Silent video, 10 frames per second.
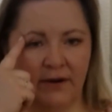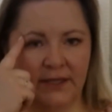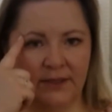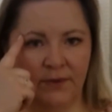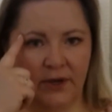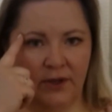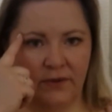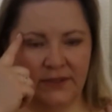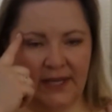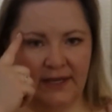Does it want to
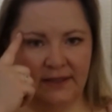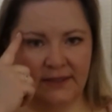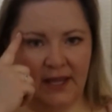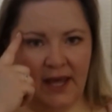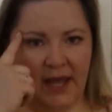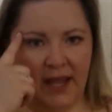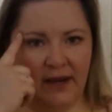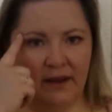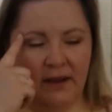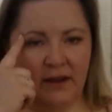go side to side?